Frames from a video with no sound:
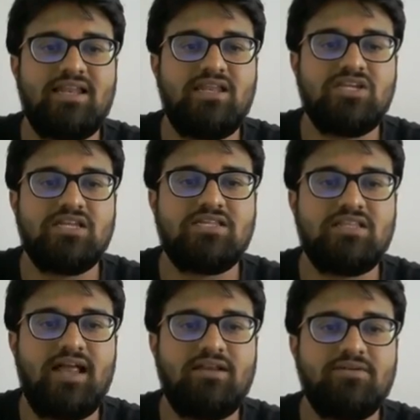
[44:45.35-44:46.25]
any change in
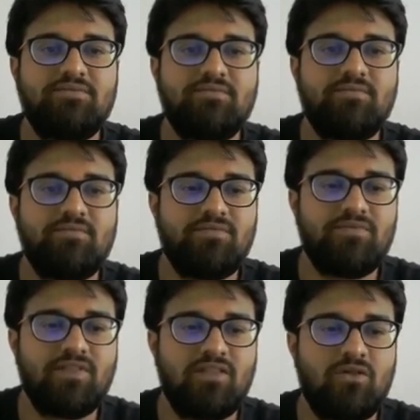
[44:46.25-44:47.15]
that?
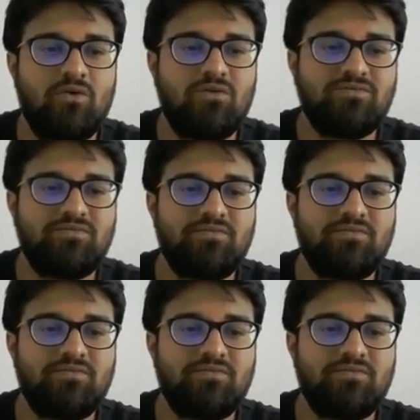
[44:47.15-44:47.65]
No?